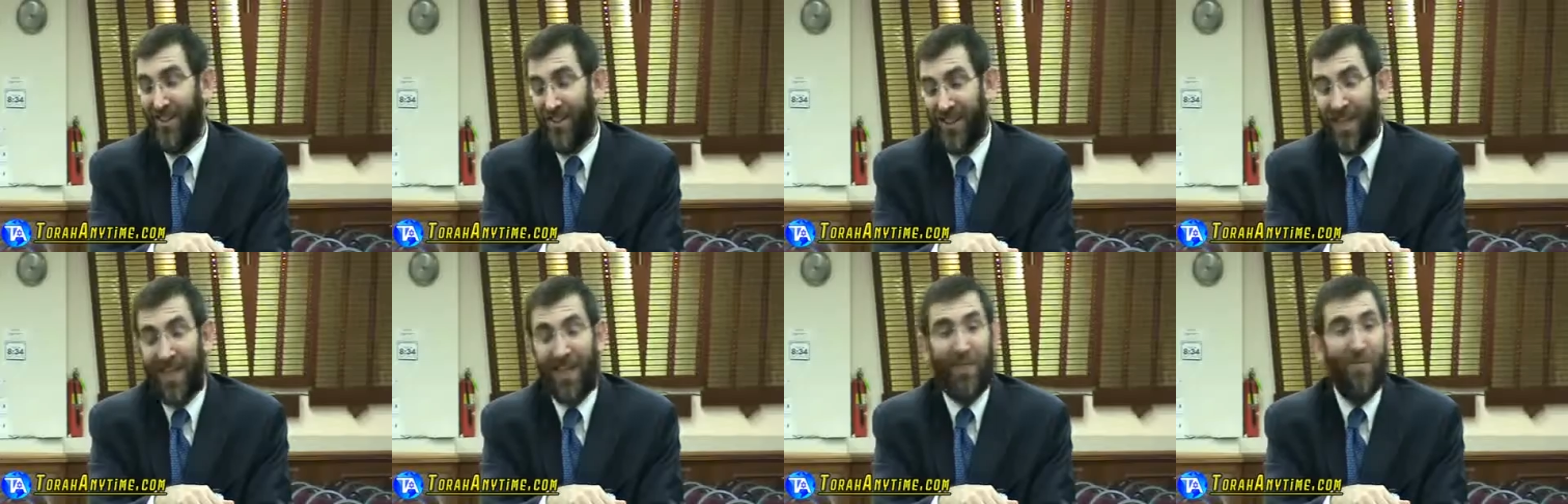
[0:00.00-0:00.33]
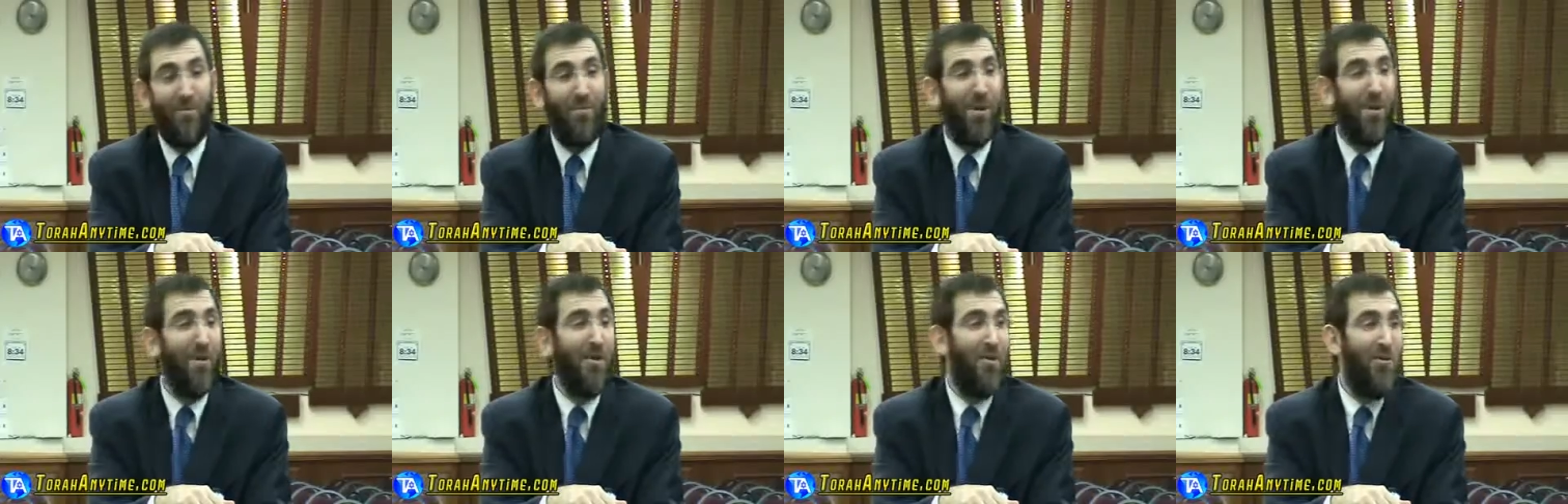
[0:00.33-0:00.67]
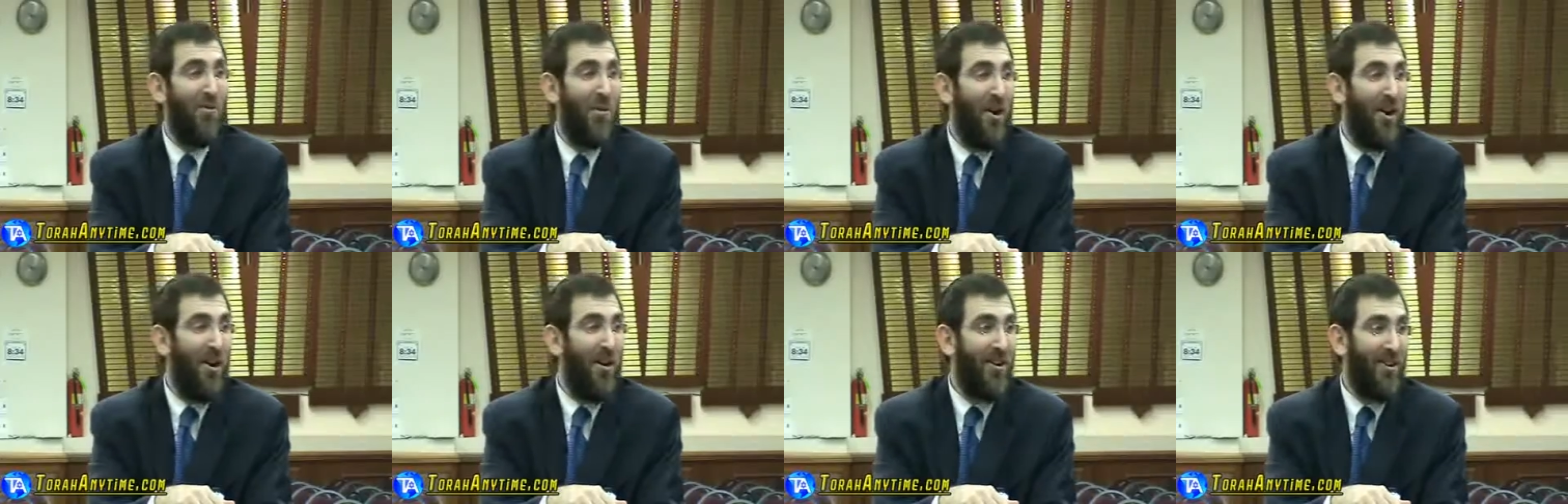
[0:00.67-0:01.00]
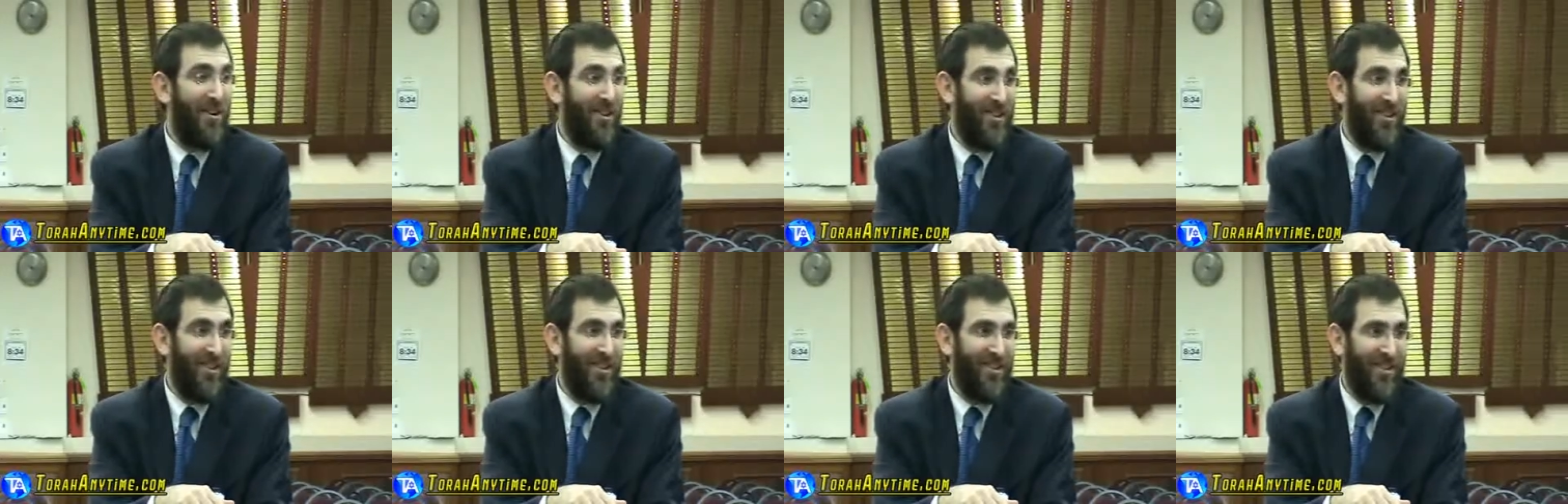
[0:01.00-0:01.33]
Looks like the bigger you
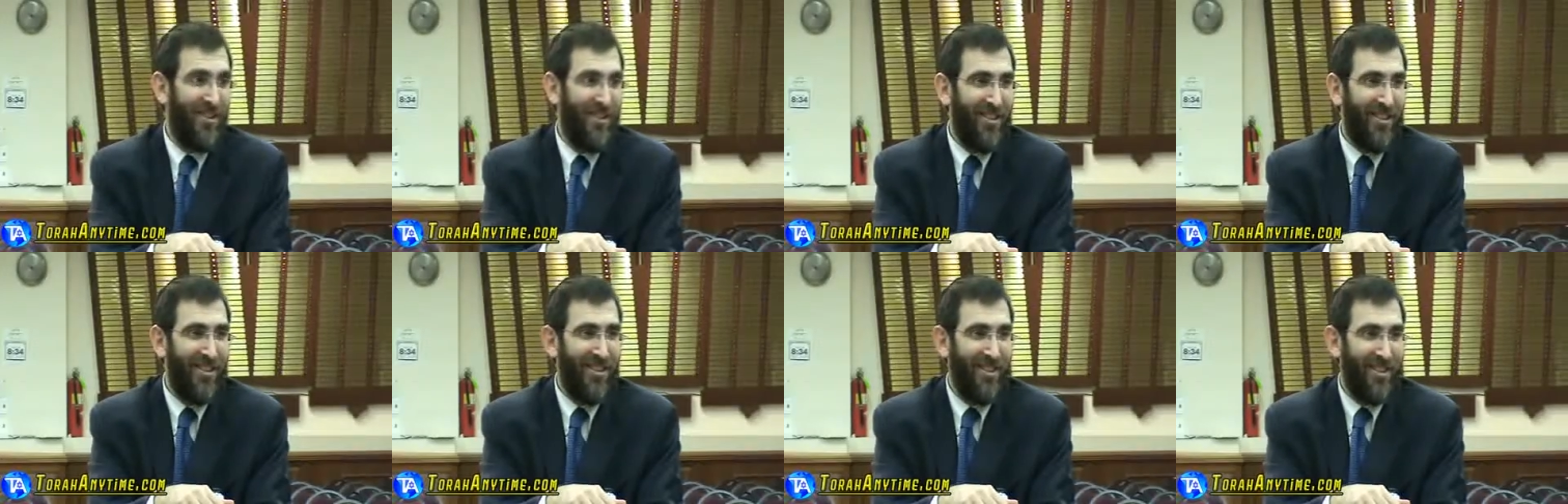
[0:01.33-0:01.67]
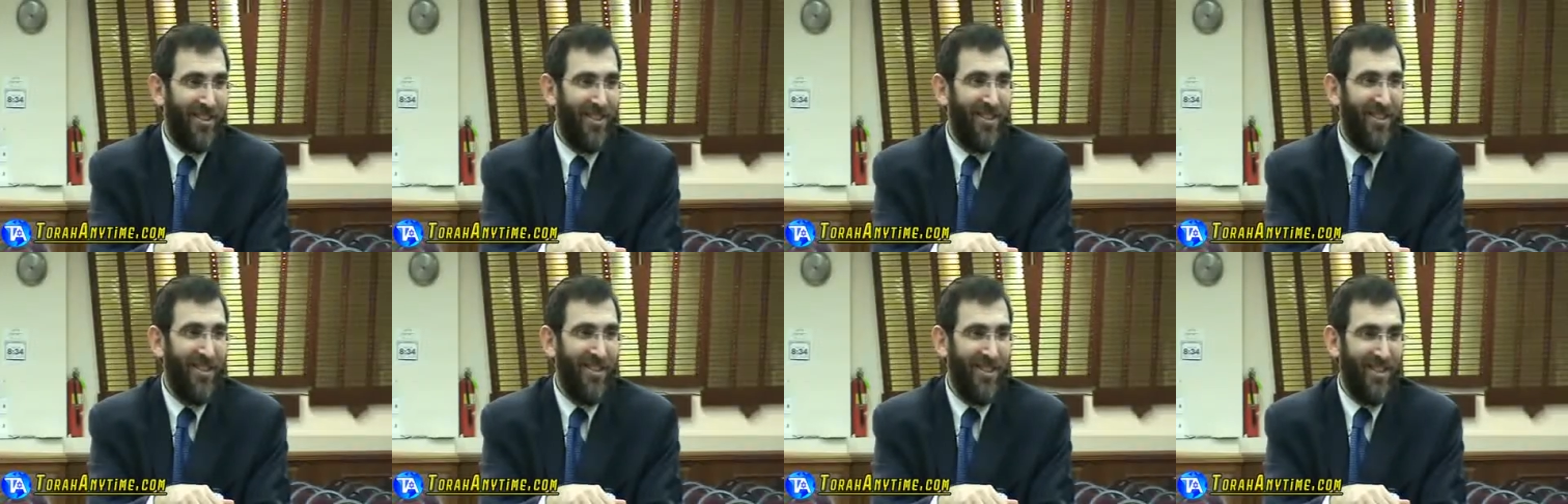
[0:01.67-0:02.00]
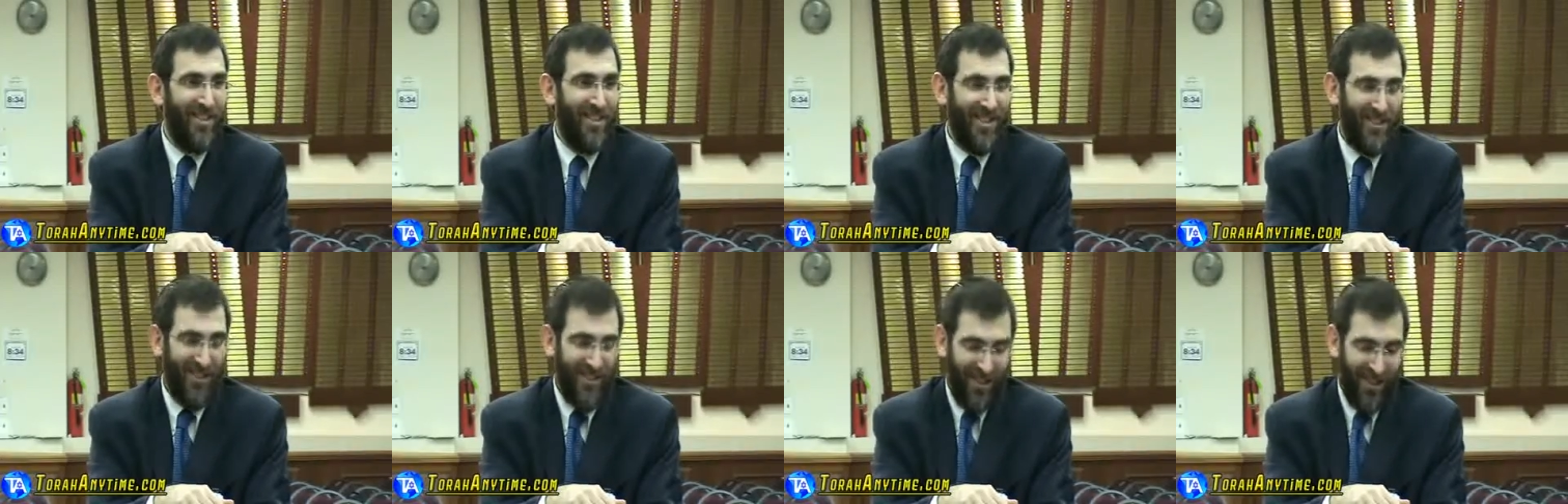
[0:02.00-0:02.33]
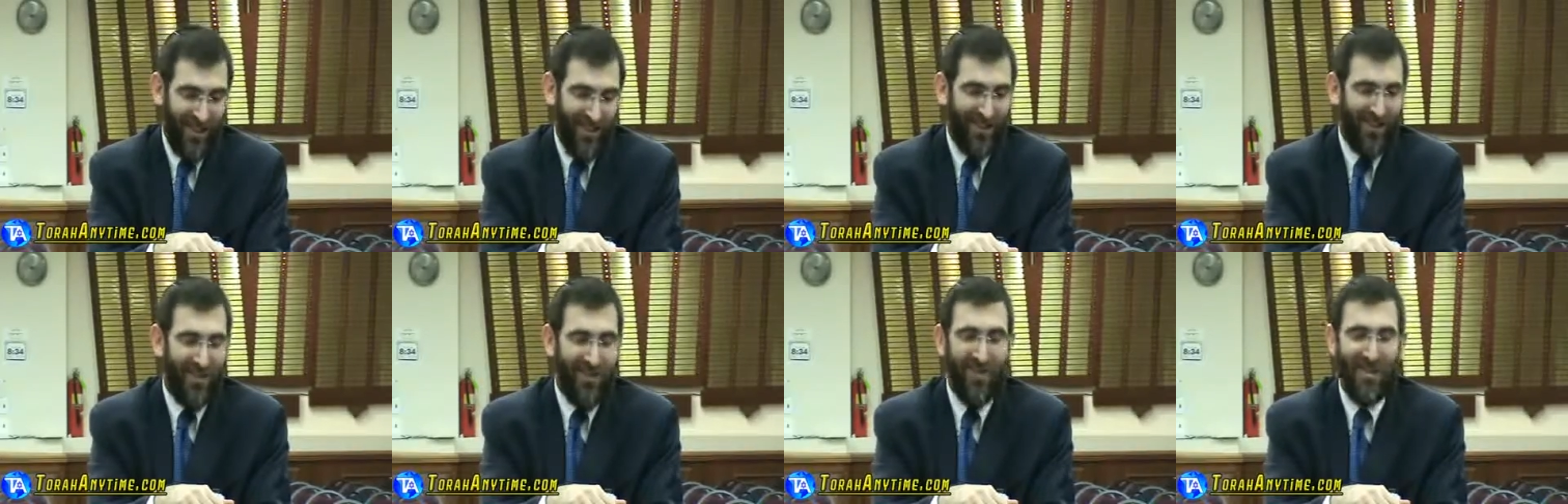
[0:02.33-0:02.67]
are,
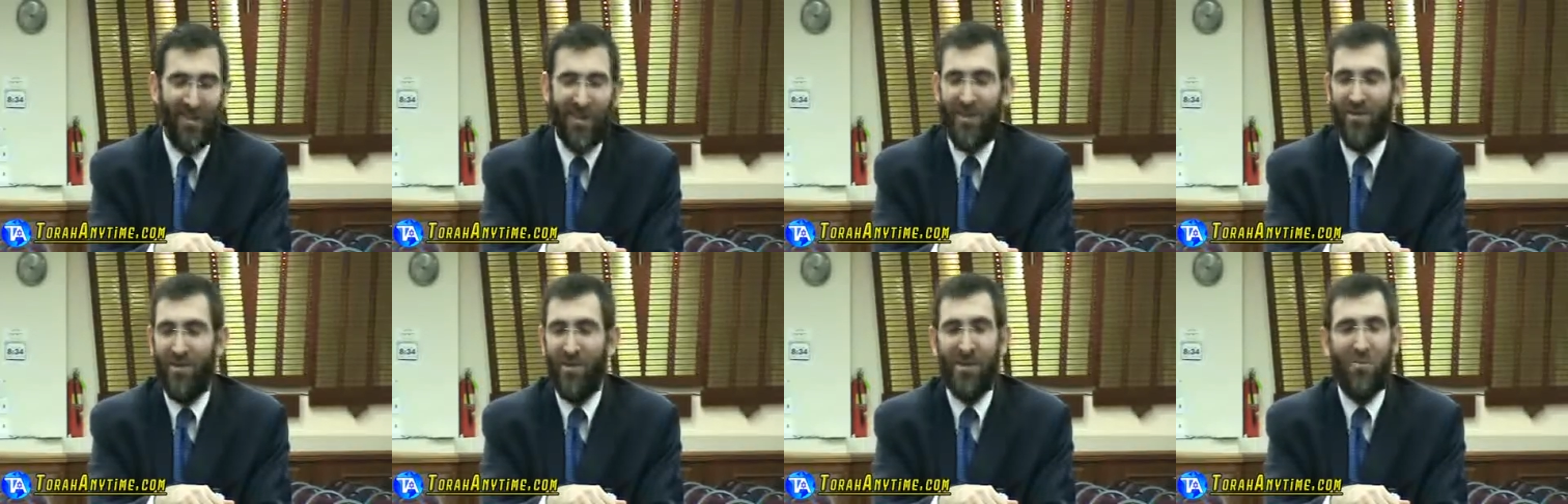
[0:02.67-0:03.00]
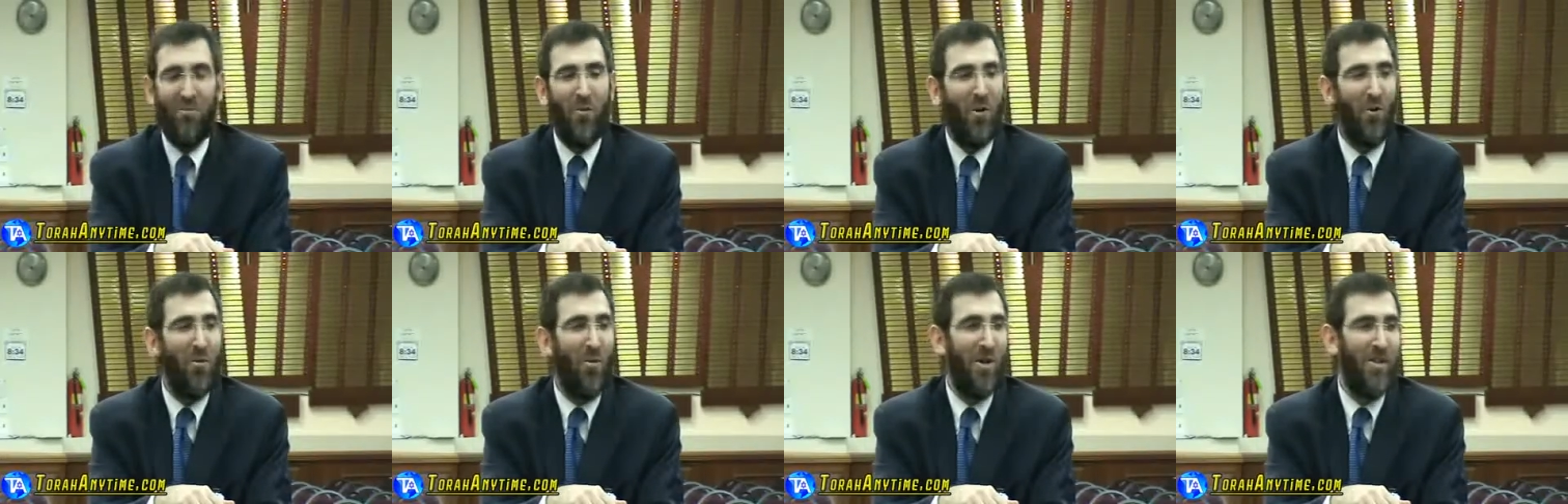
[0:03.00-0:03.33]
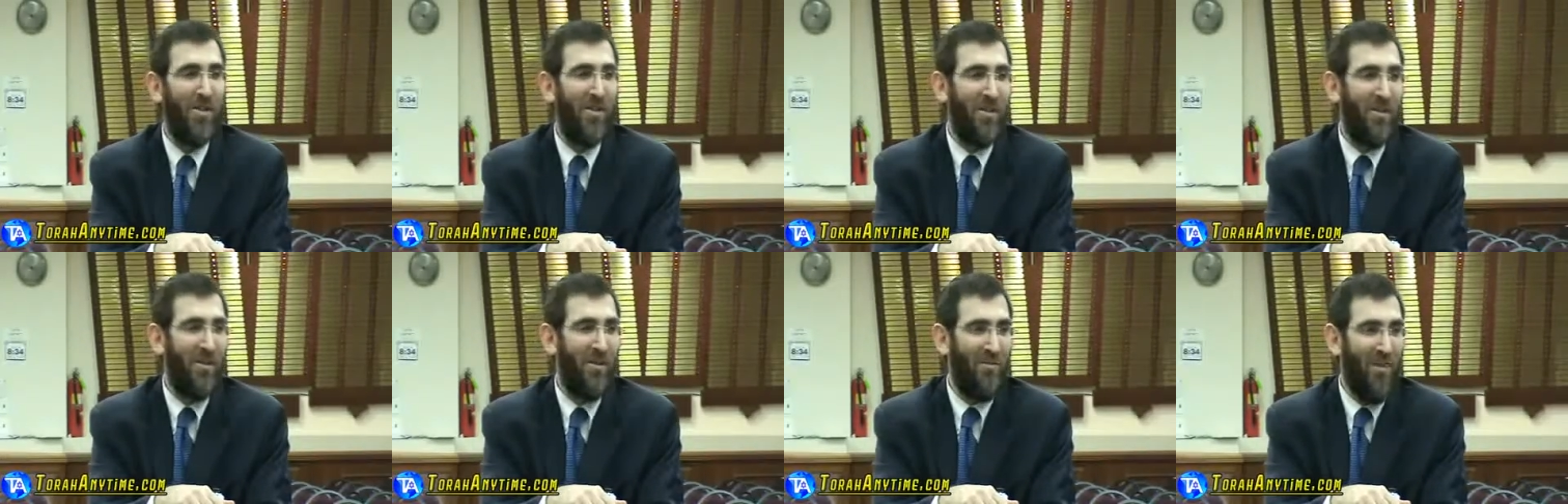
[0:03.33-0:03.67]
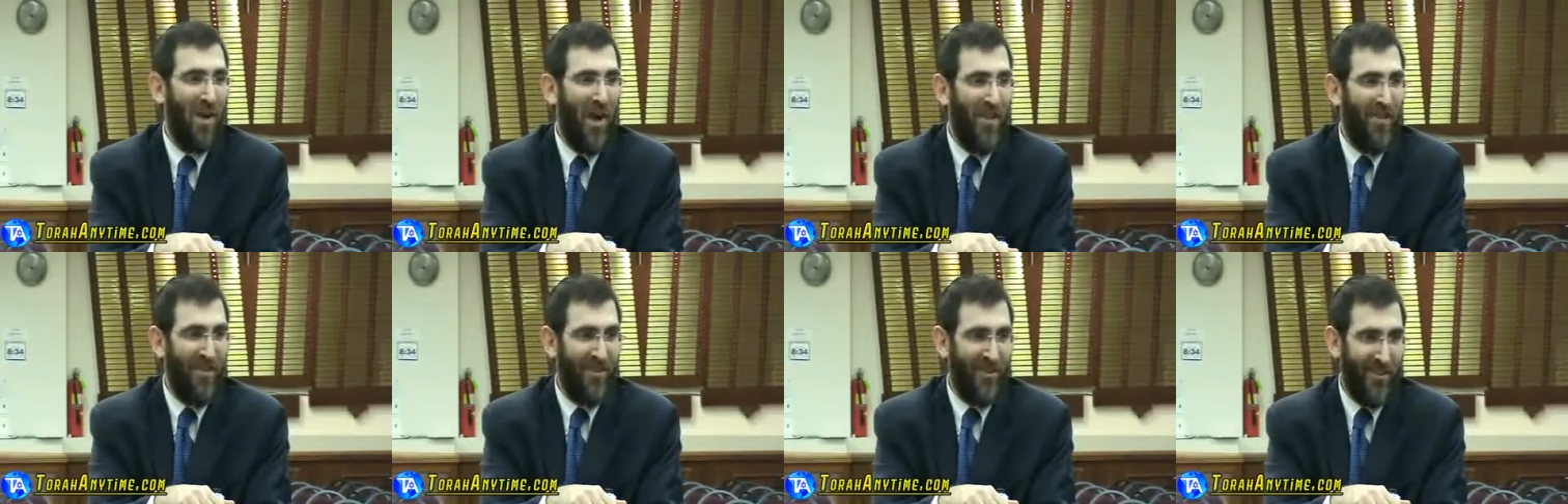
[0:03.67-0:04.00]
you know, even small questions
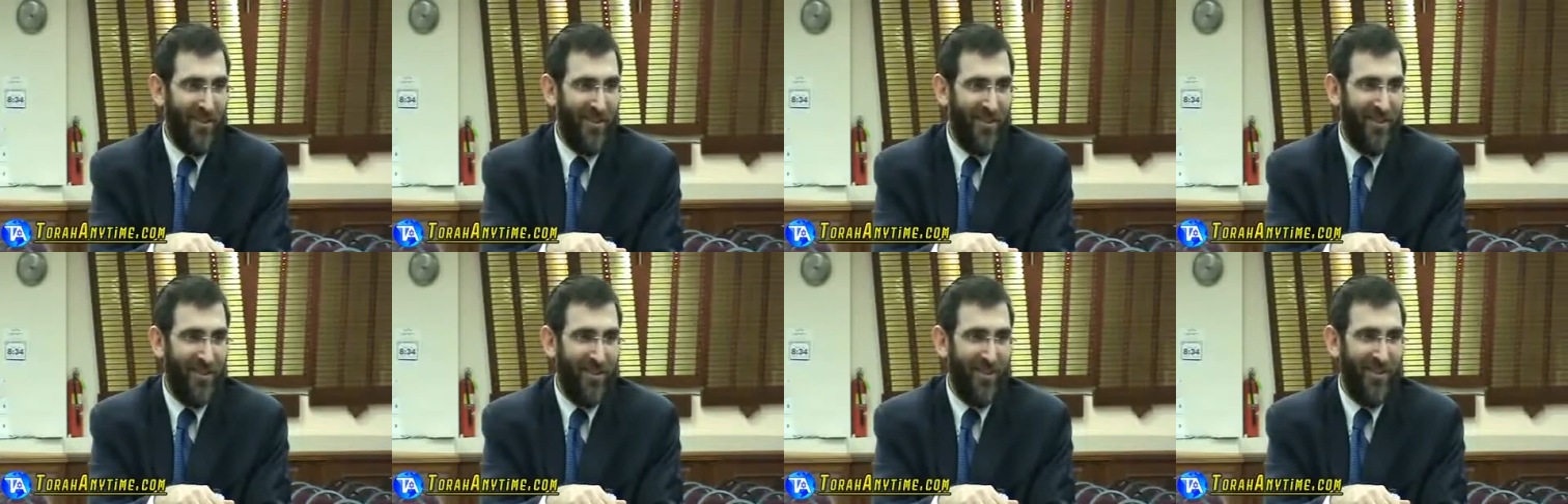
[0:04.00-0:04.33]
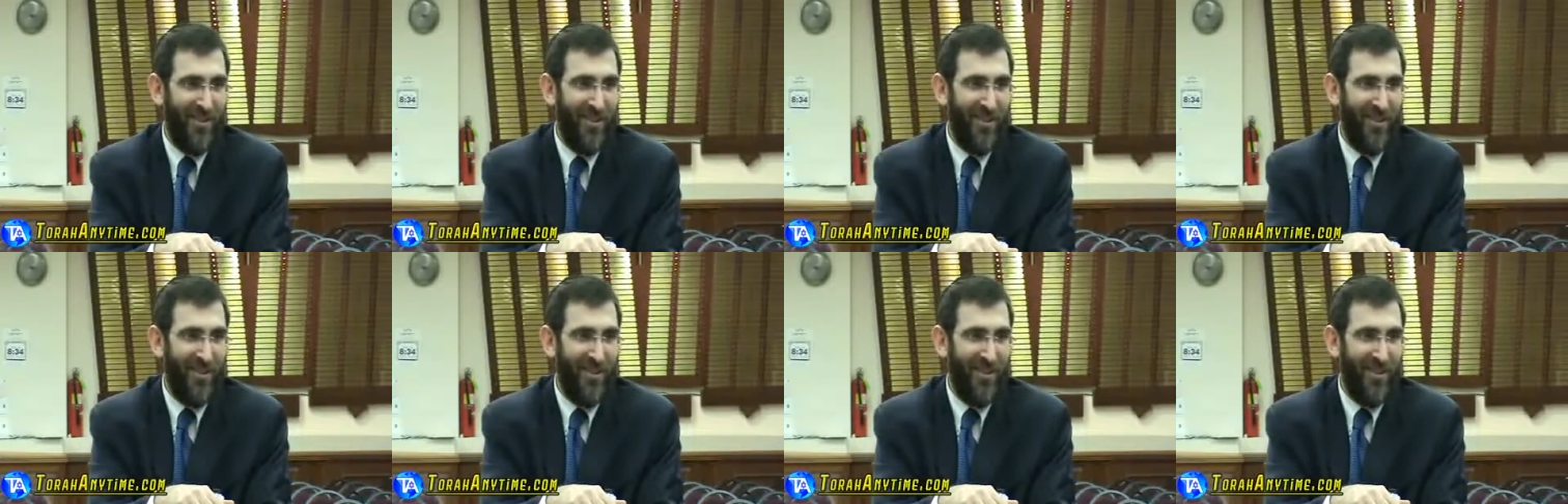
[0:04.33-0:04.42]
don't bother you.